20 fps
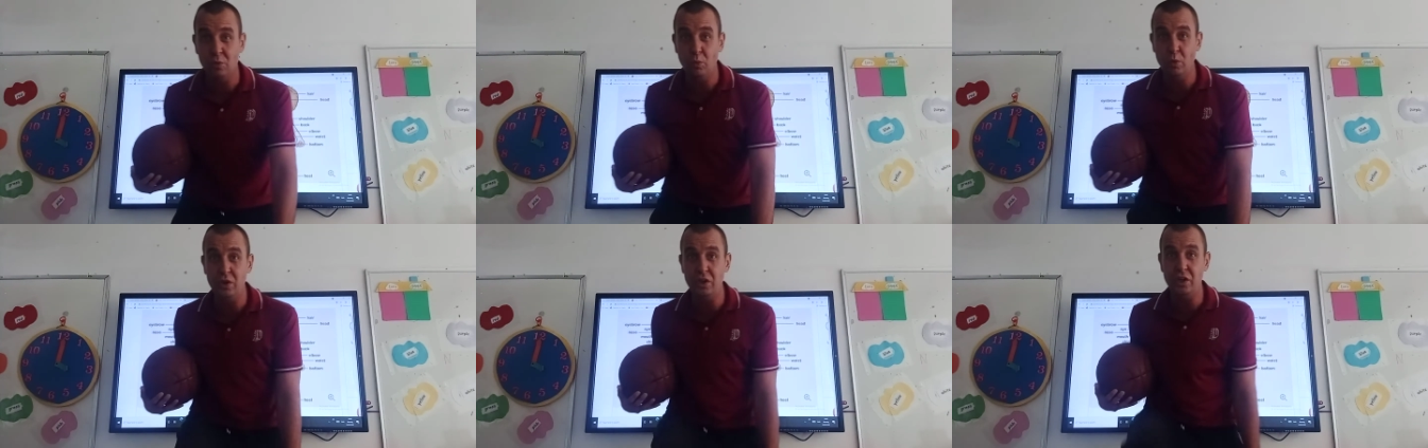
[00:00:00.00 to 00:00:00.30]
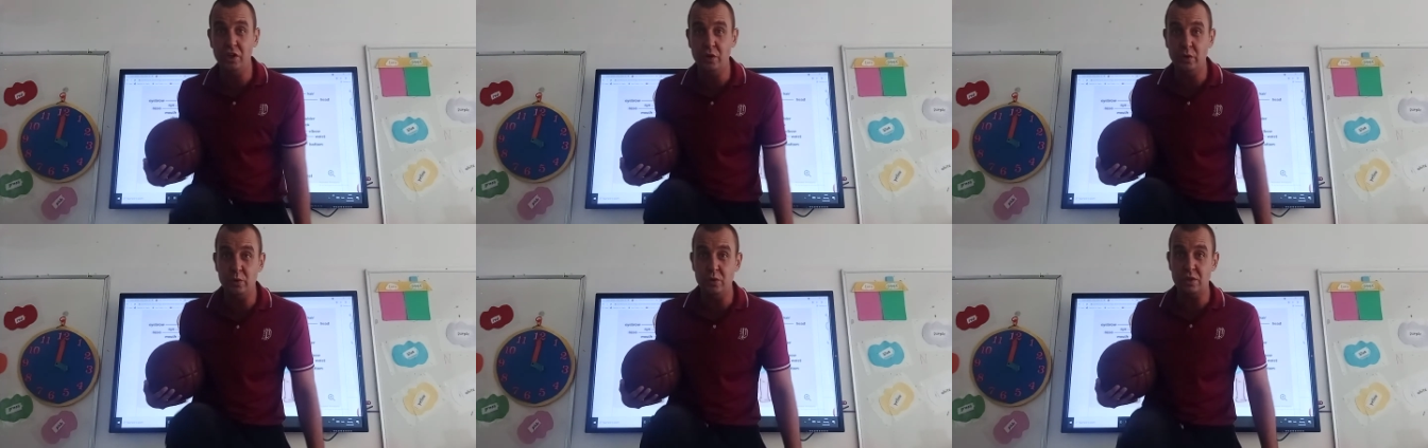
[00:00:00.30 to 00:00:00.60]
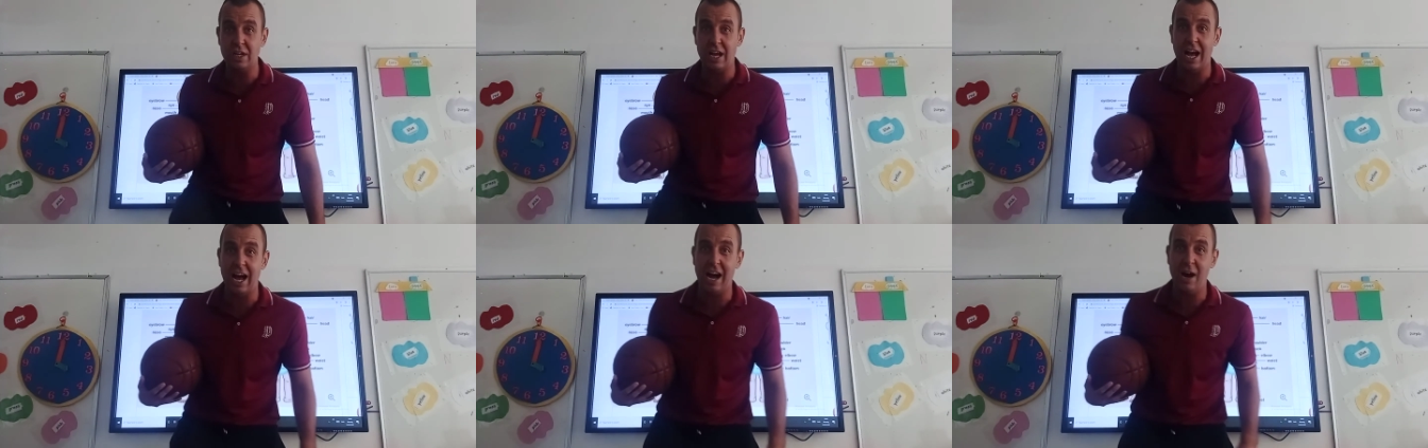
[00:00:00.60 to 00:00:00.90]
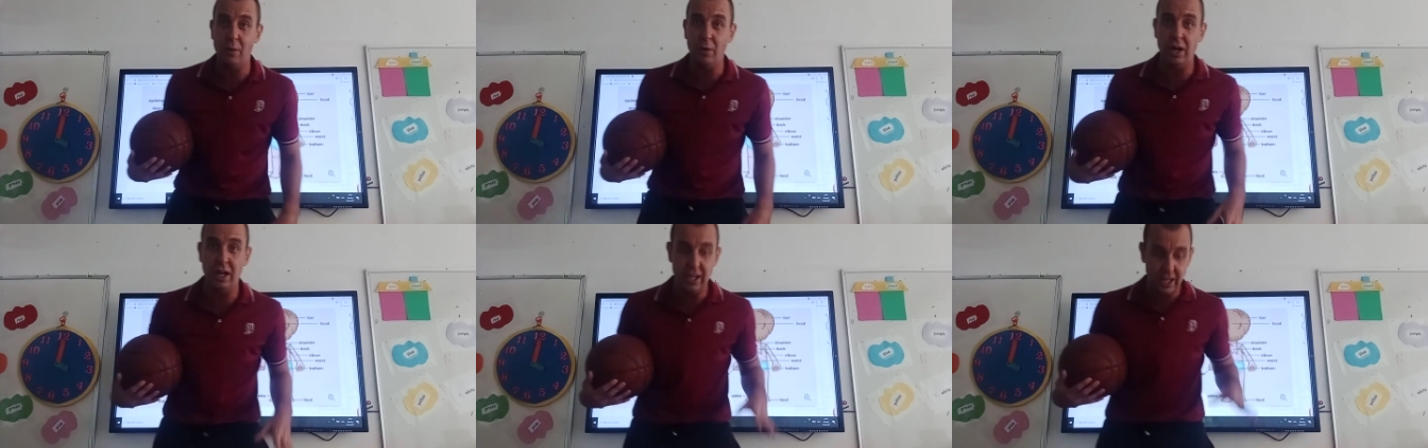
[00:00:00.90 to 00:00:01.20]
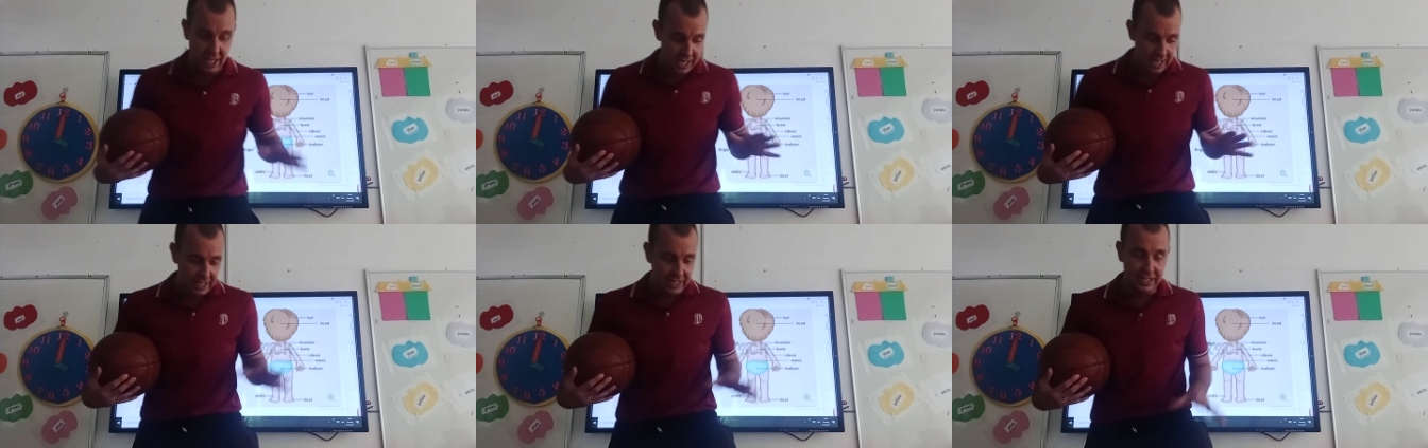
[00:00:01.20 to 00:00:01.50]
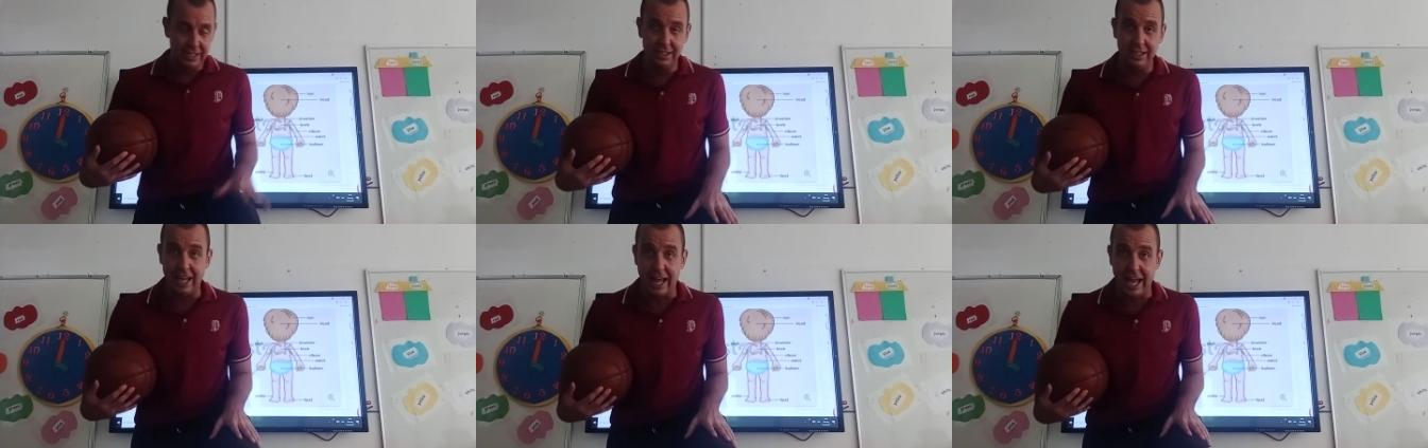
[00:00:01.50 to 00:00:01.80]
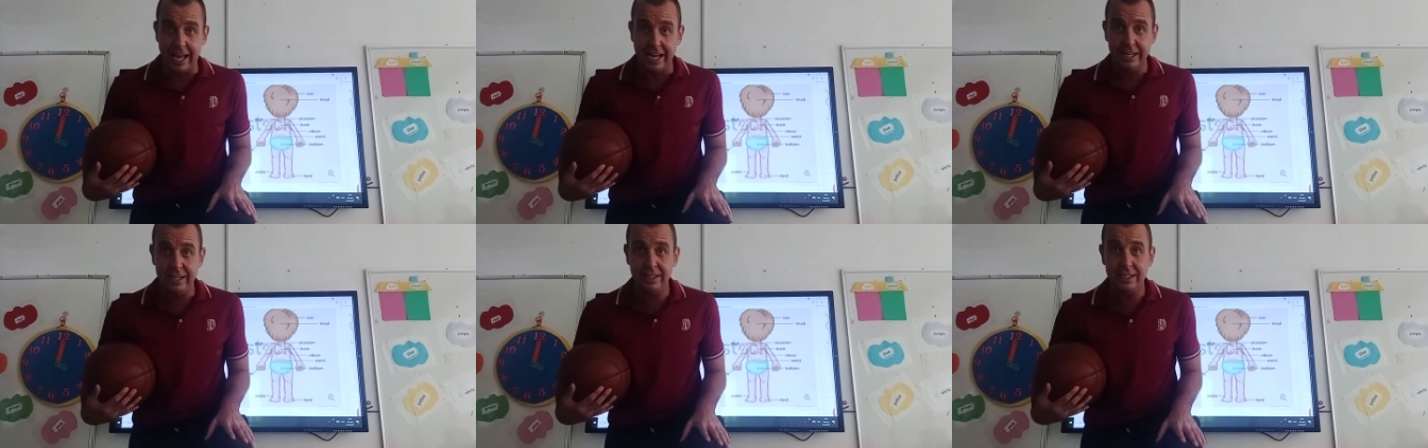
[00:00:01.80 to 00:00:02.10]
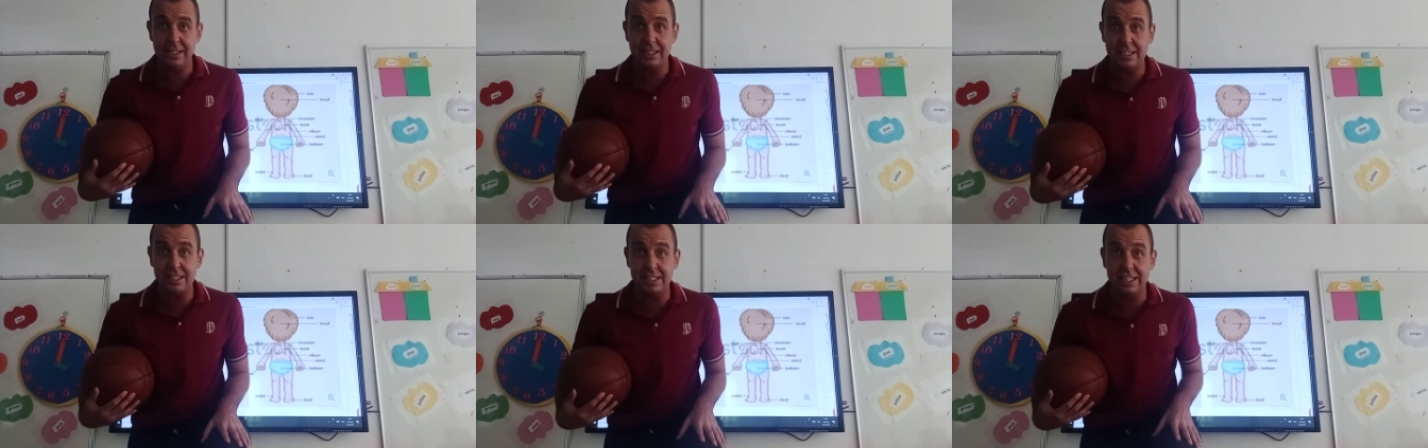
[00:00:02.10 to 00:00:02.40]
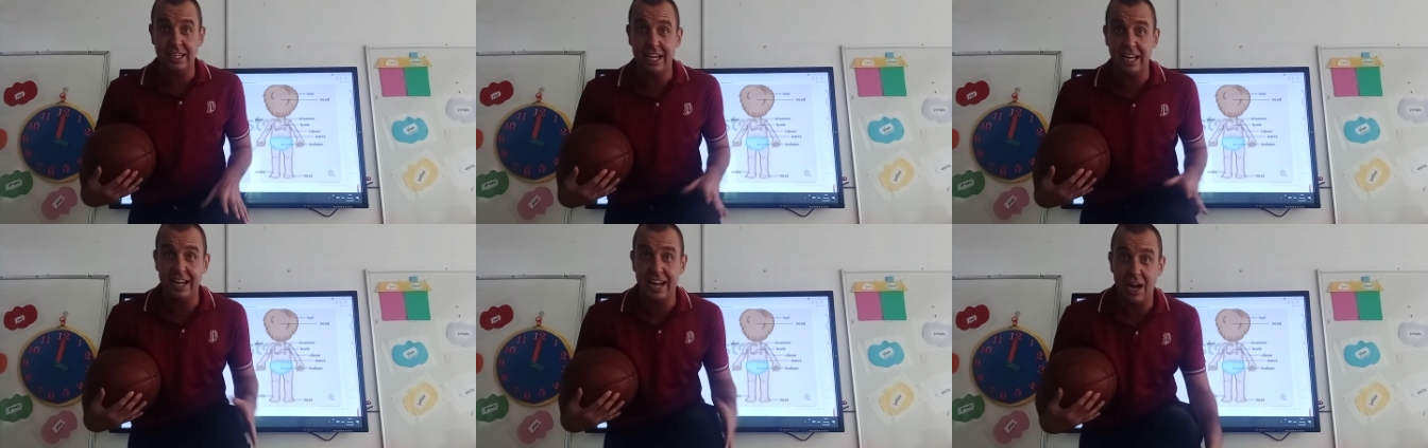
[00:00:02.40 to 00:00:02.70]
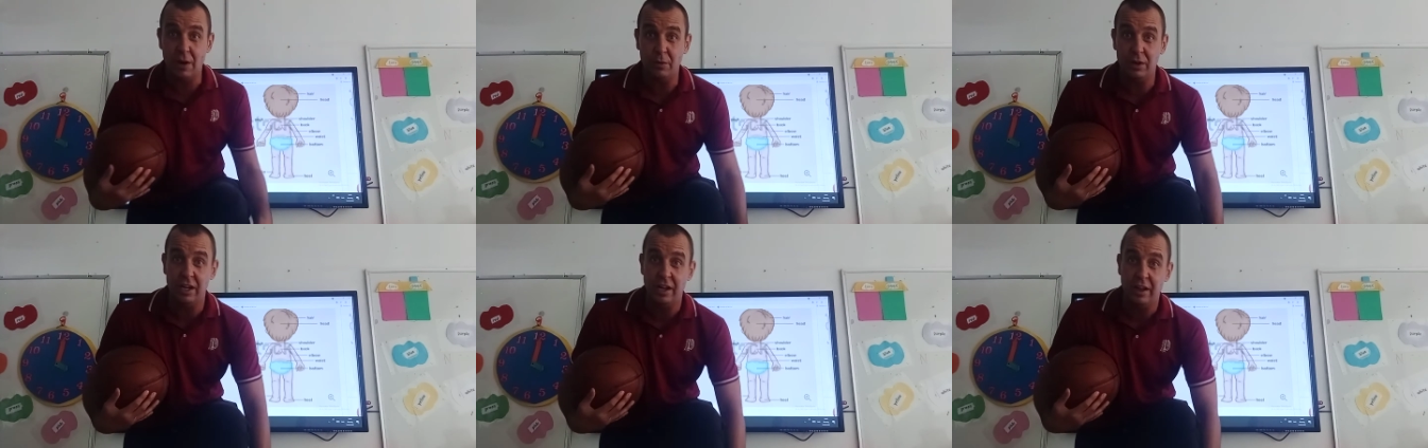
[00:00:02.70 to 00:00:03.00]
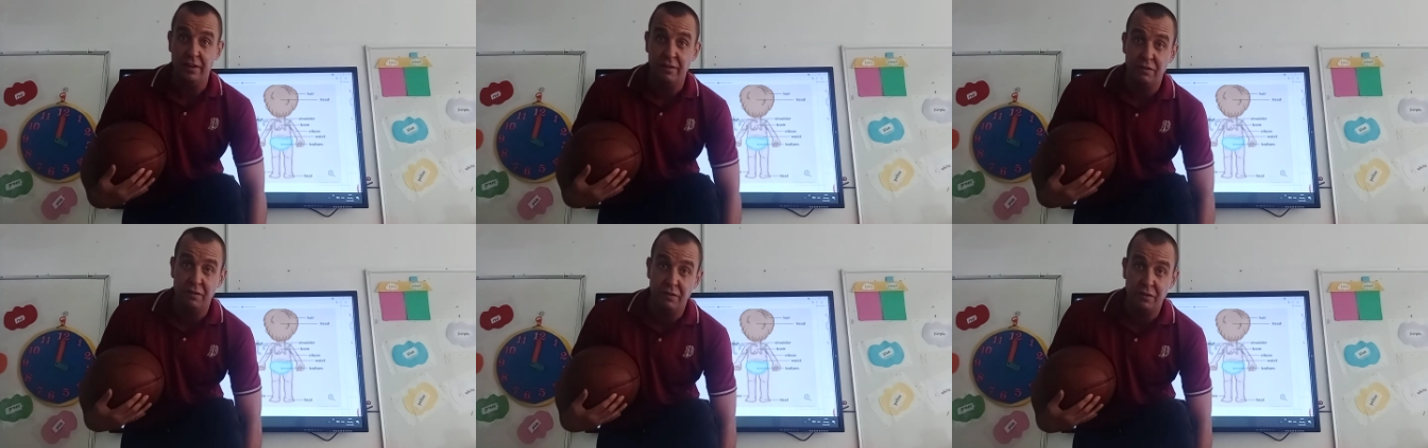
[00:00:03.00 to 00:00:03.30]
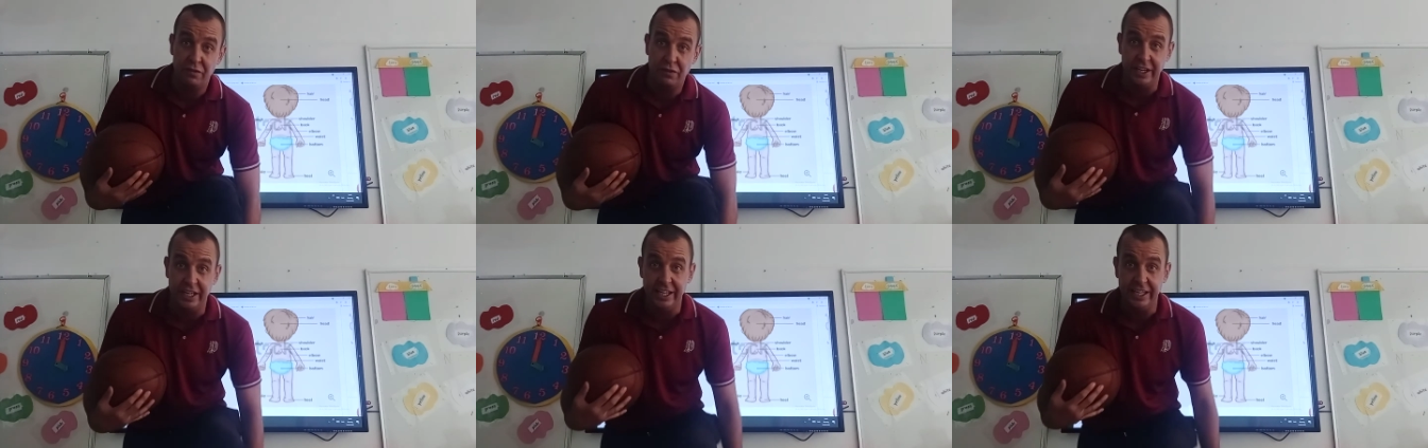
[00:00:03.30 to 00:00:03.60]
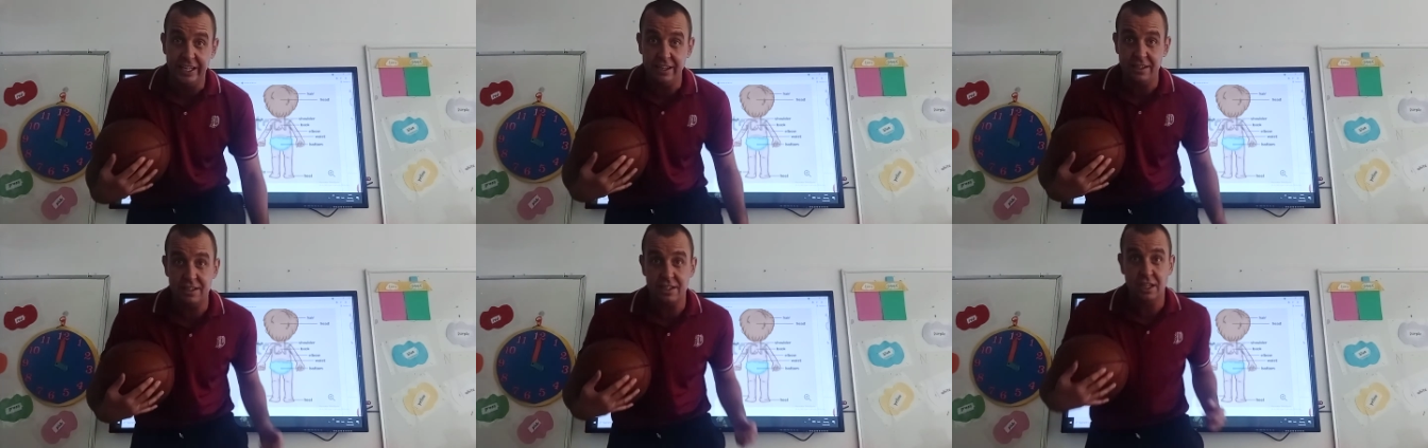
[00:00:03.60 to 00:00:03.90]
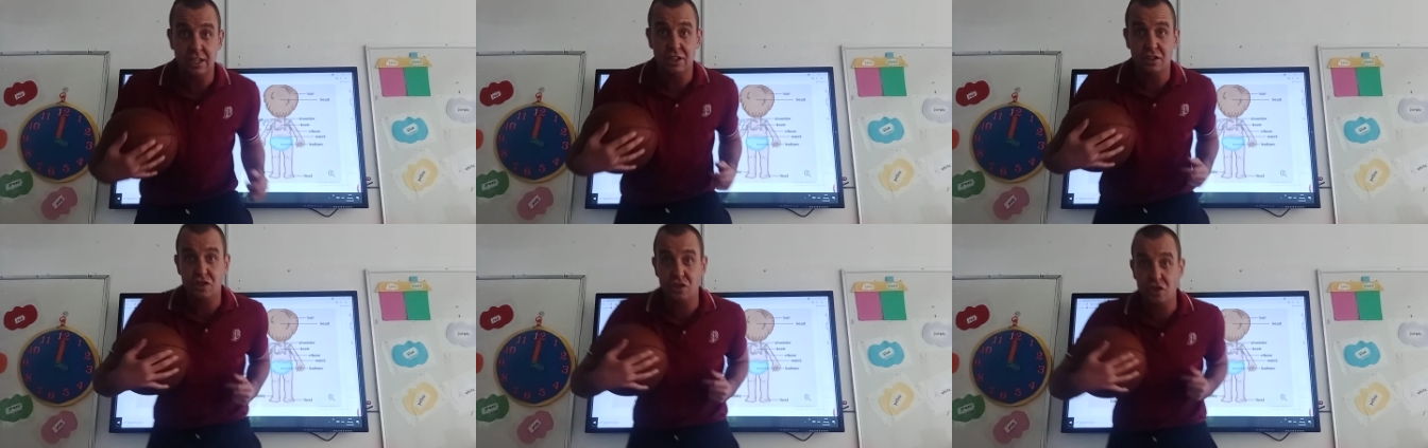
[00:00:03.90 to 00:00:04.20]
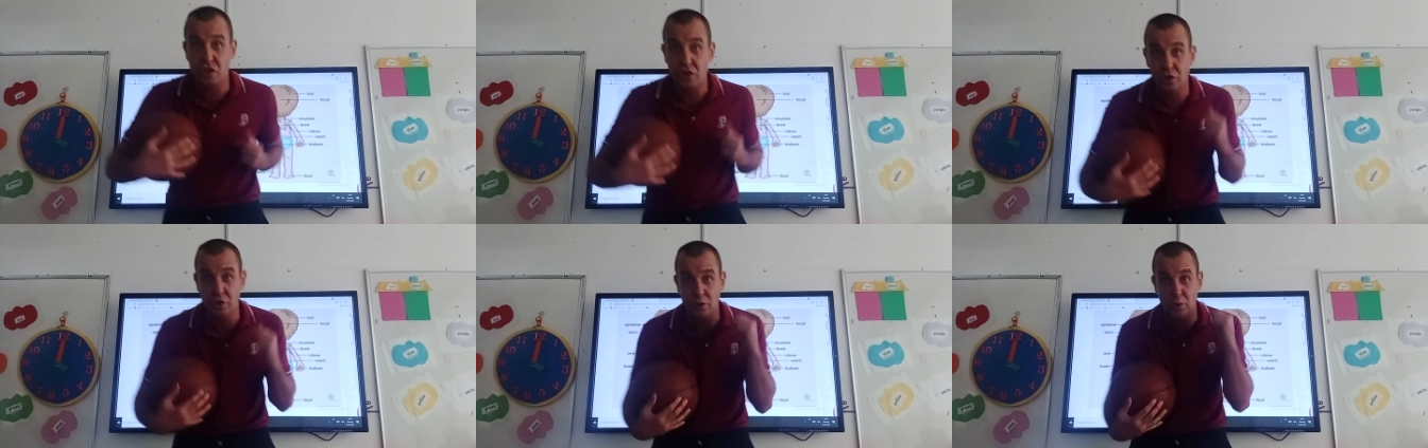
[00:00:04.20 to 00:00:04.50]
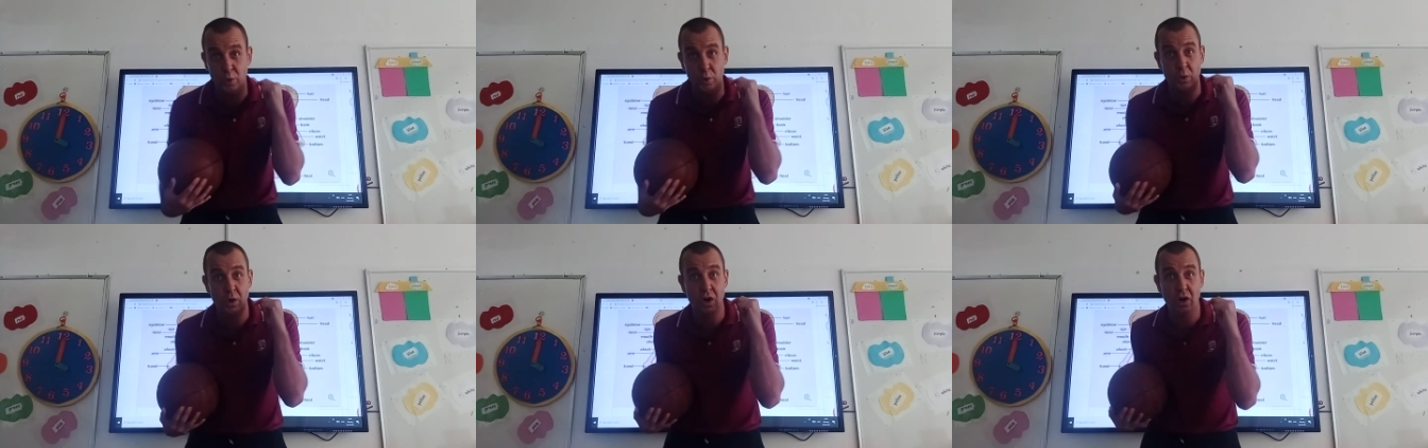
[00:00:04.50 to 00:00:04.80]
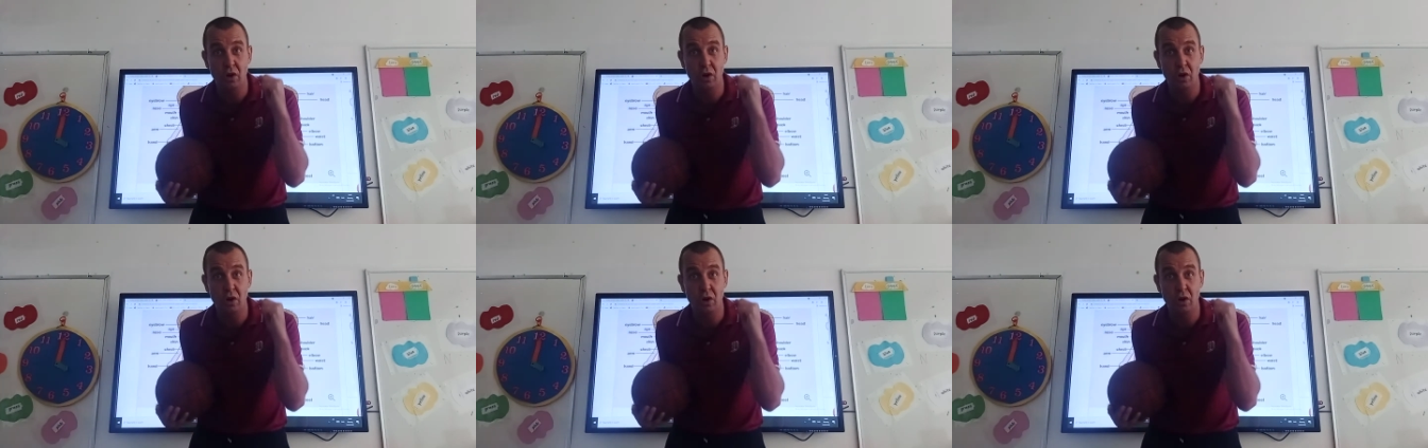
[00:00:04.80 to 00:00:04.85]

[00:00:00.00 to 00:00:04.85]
We use our legs and our feet to